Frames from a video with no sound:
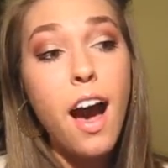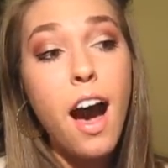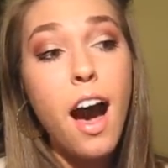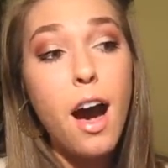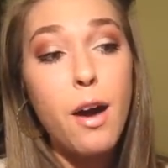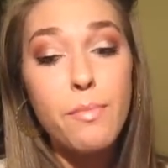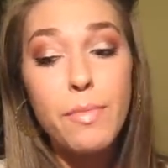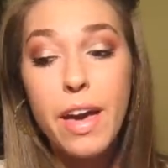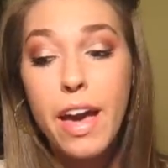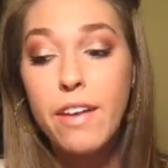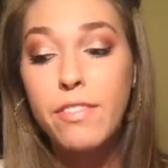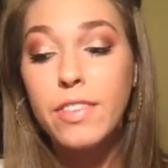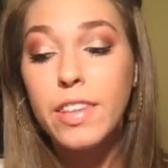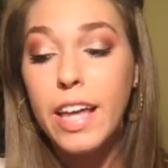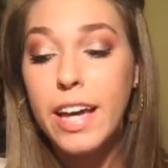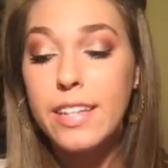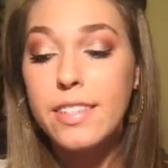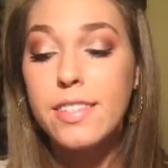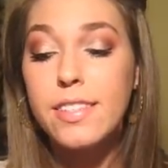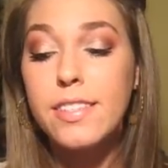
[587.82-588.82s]
Um, they have
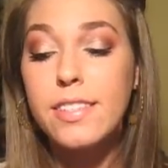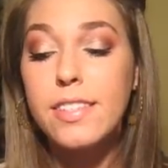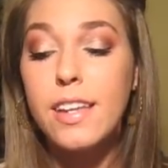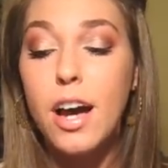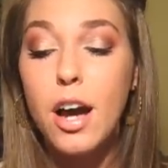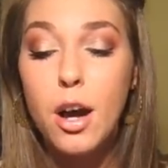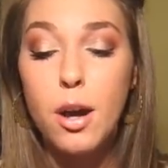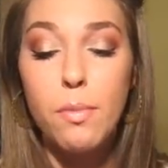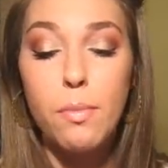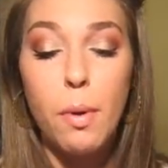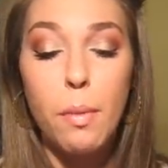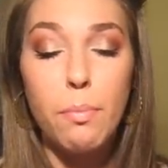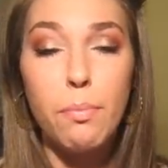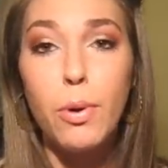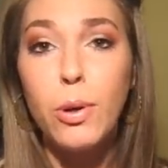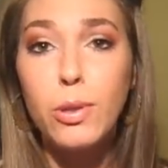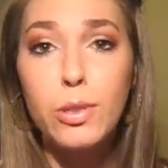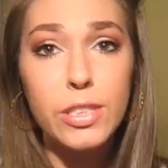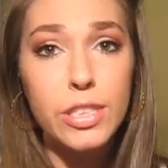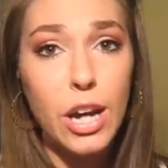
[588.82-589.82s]
less um,
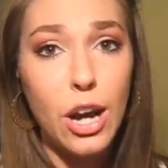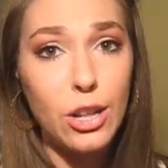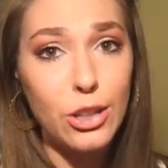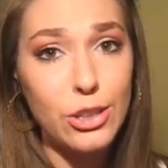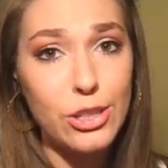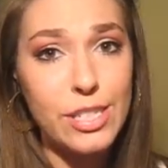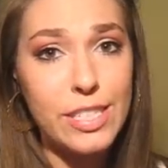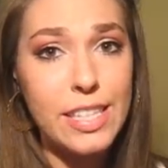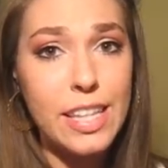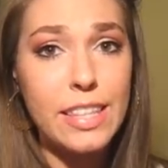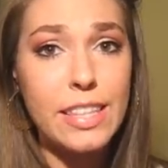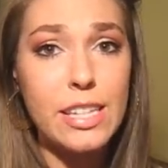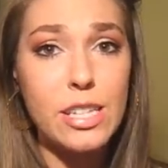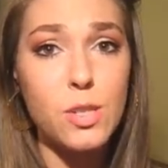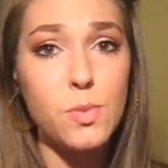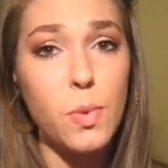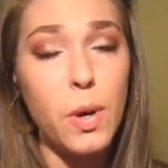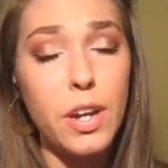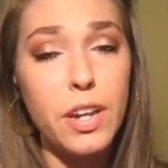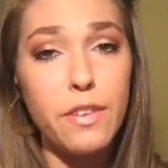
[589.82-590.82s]
bold colors than
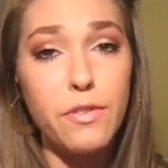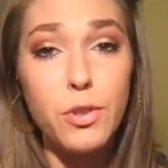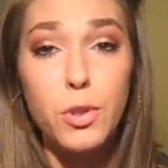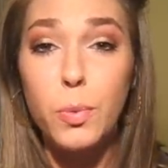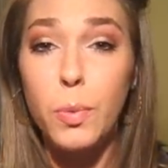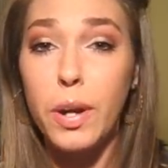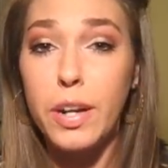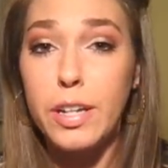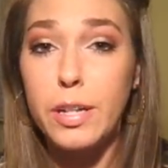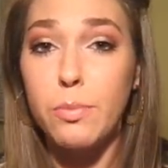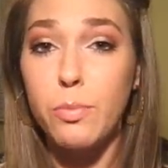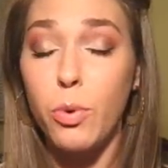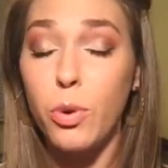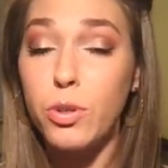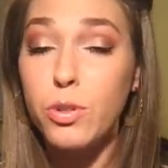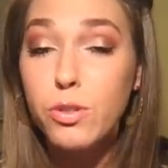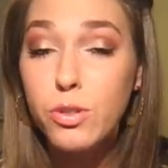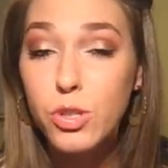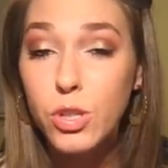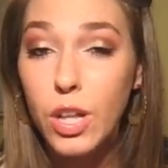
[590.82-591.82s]
this one. If you wanted a more
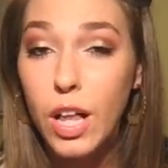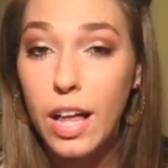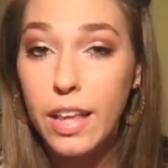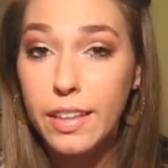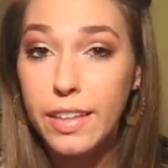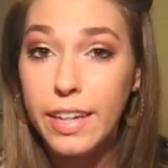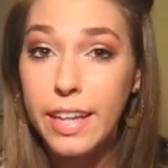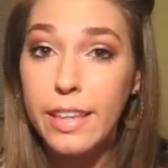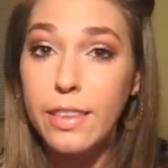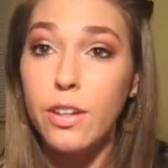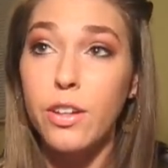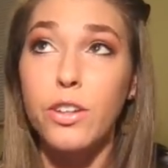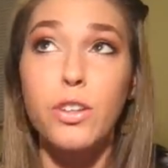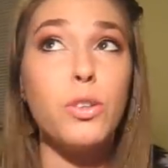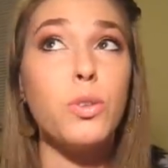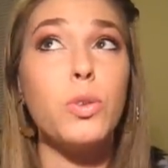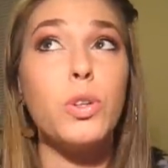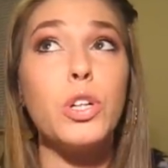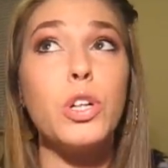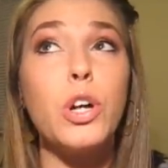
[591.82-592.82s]
neutral holiday look,
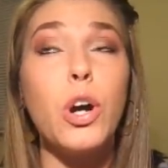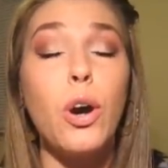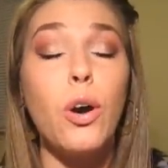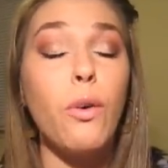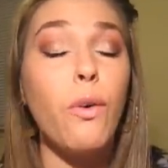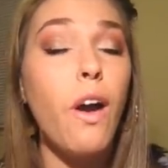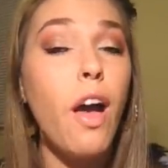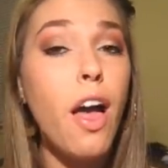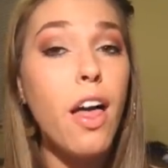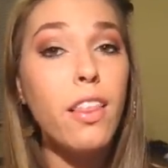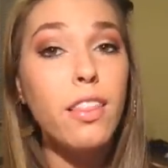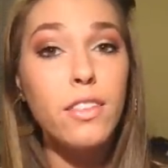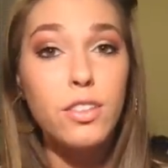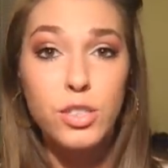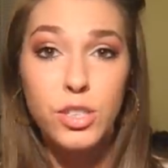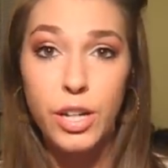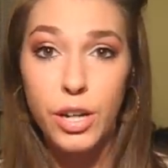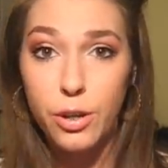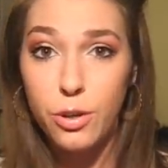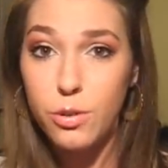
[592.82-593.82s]
you could go
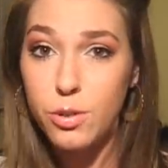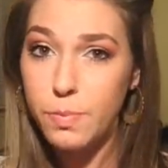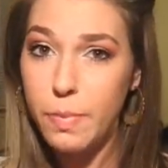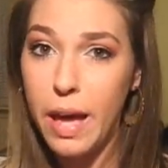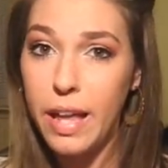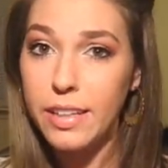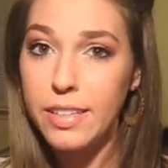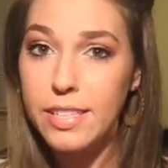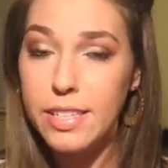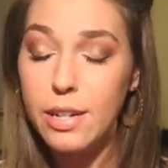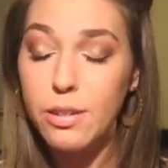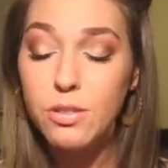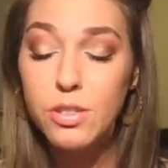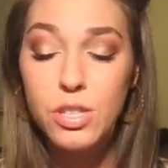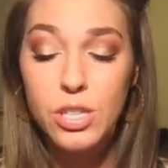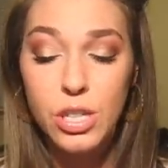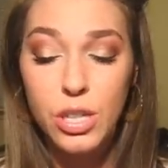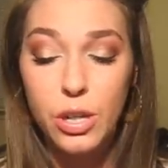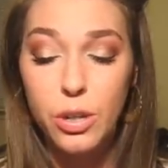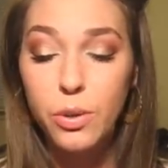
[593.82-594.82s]
look those palettes out
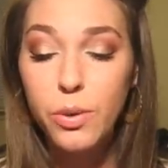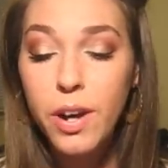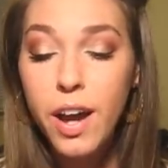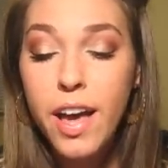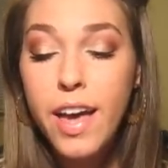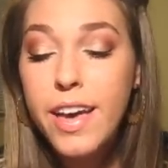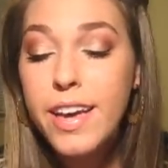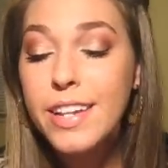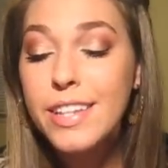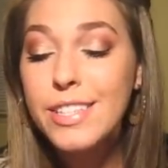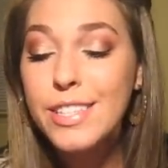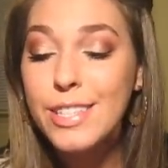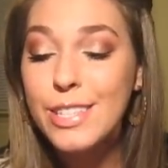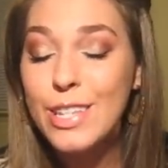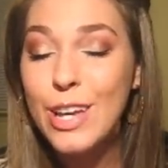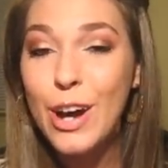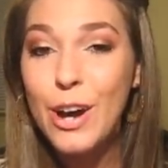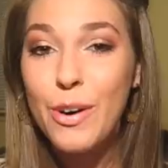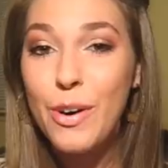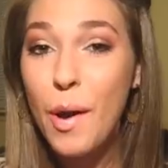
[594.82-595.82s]
too.
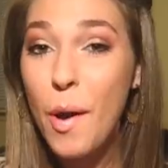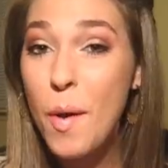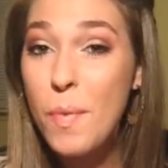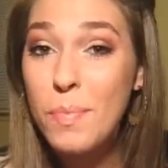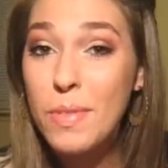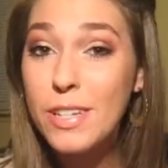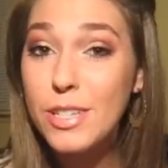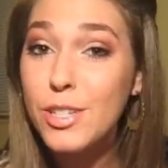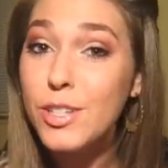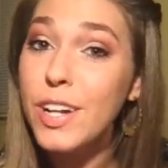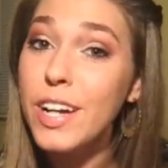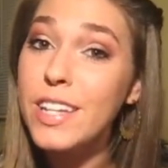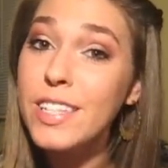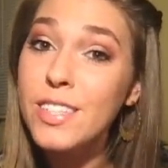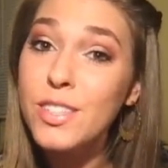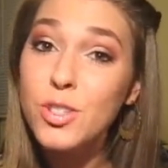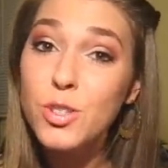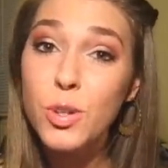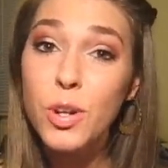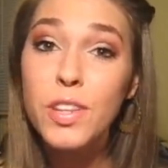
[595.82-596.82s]
So I hope that you
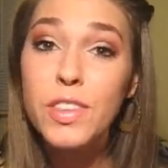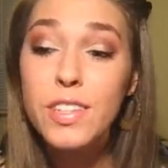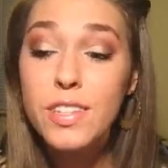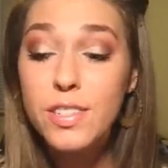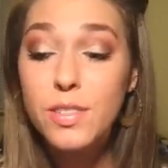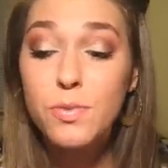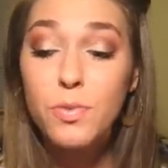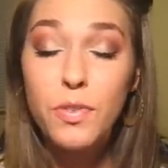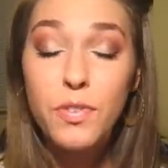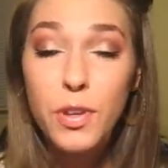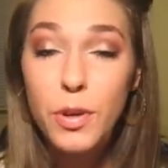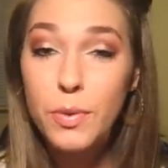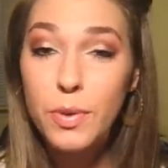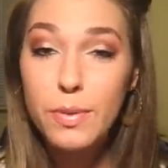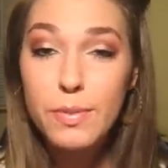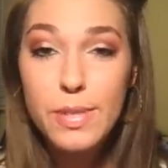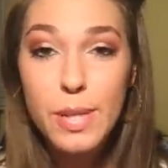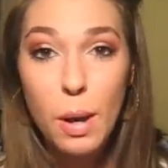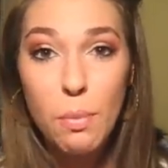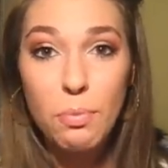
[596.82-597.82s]
guys enjoyed this review and
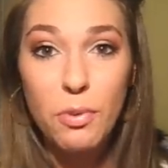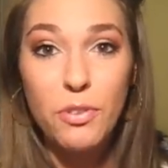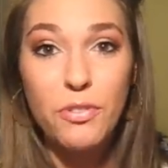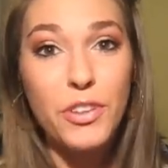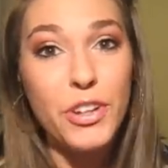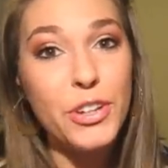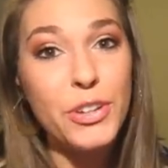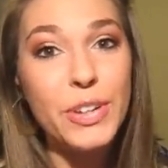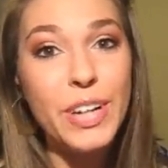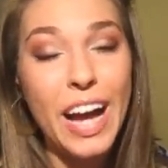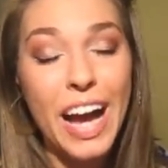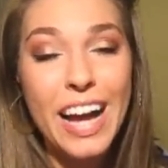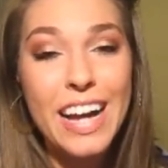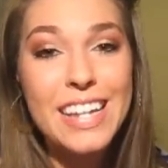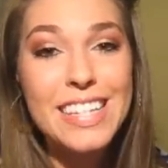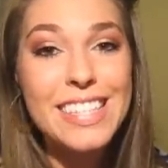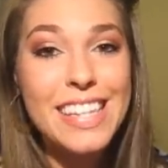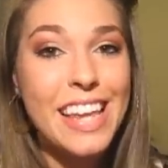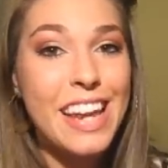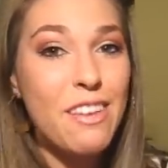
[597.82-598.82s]
it was helpful for you
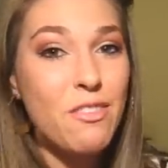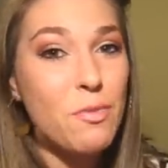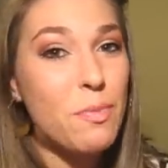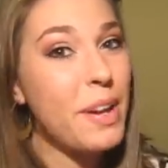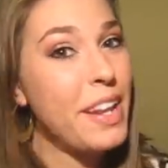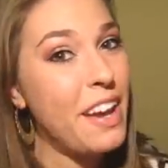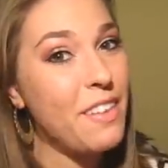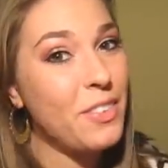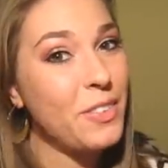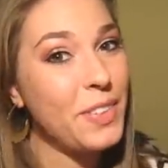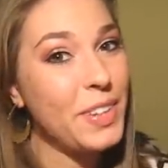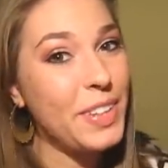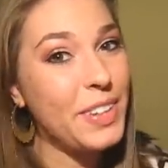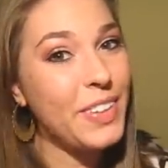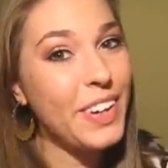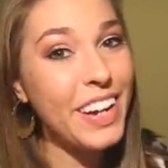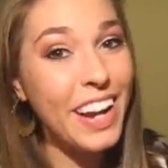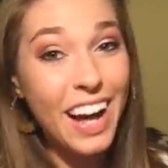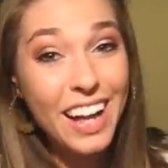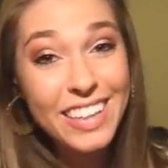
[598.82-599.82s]
guys. And everybody have a really
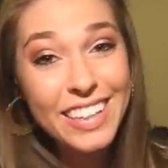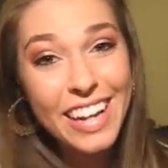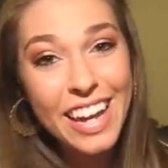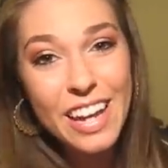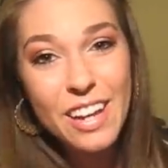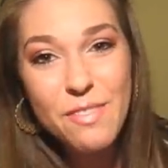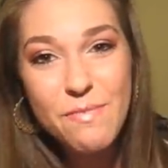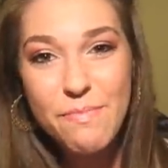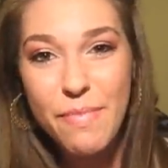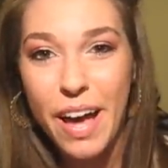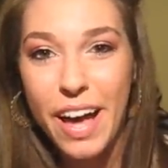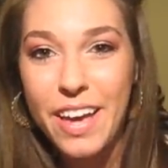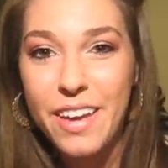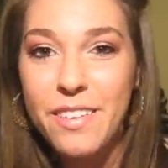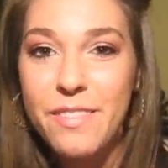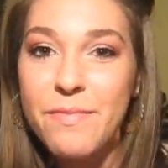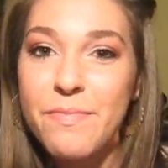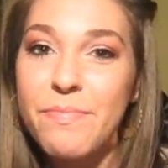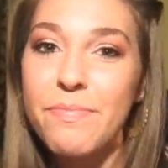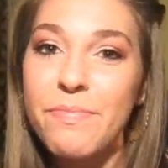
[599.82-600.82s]
great holiday. Bye.